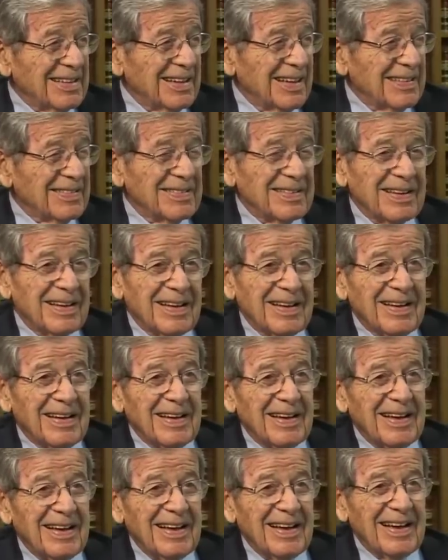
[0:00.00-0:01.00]
think, I
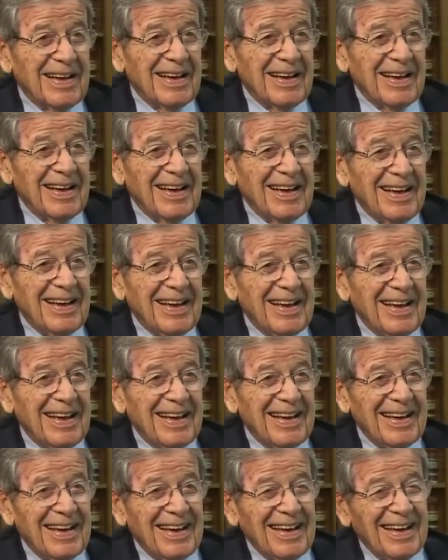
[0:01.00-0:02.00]
think that has served you well
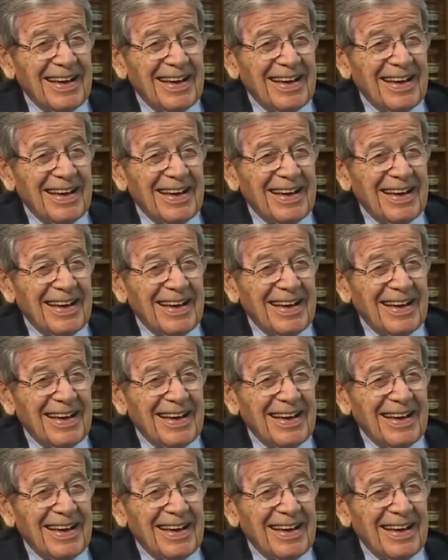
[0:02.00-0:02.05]
throughout